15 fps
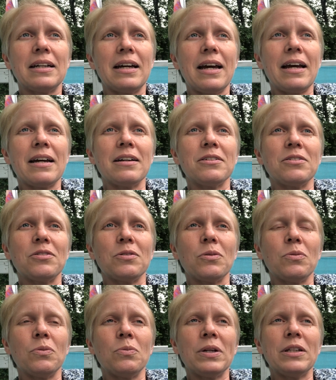And
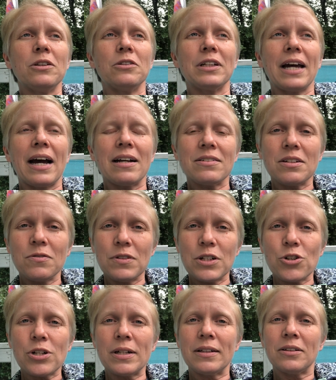we look at
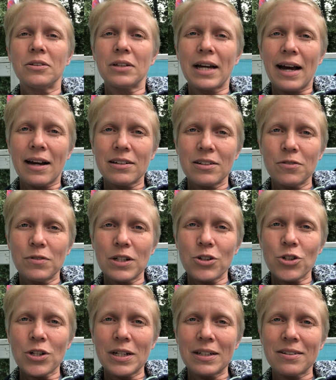division and look at
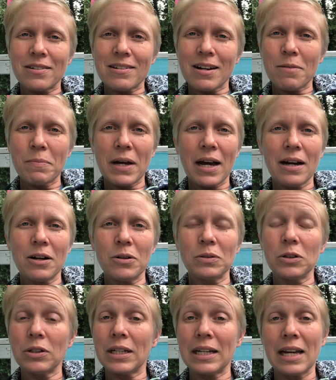division, and somehow
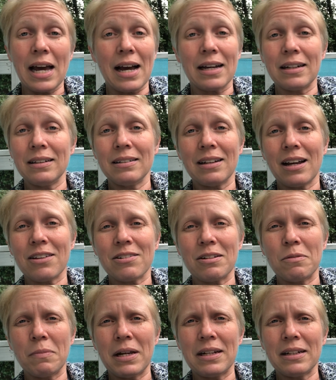looking at it
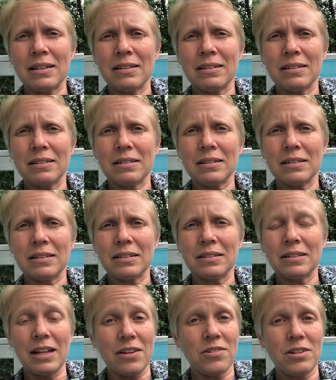hasn't made it
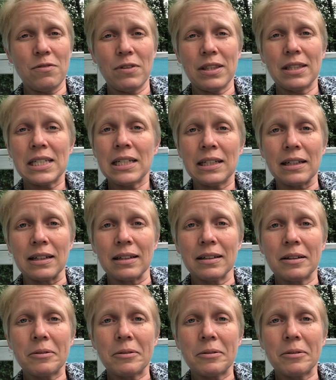less of a thing.